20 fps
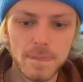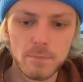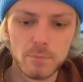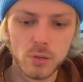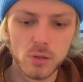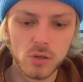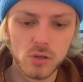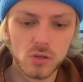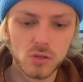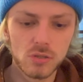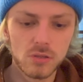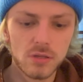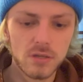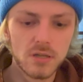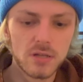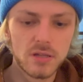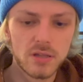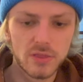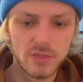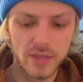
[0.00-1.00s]
pull
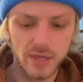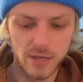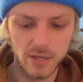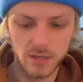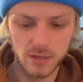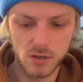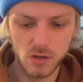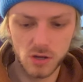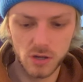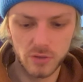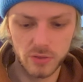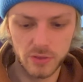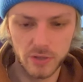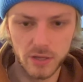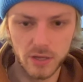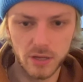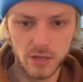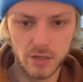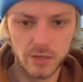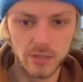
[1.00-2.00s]
thing on
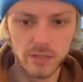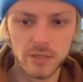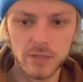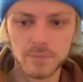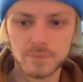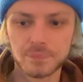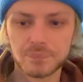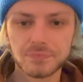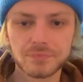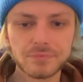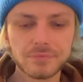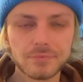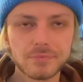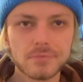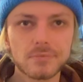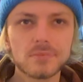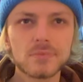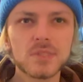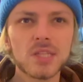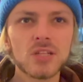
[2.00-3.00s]
the
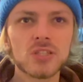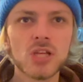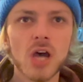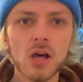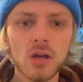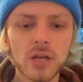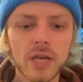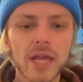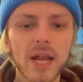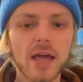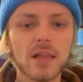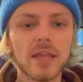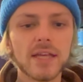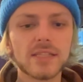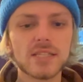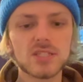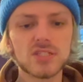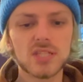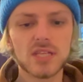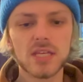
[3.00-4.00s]
tongue, and I like
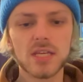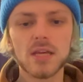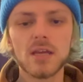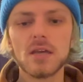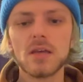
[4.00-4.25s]
to see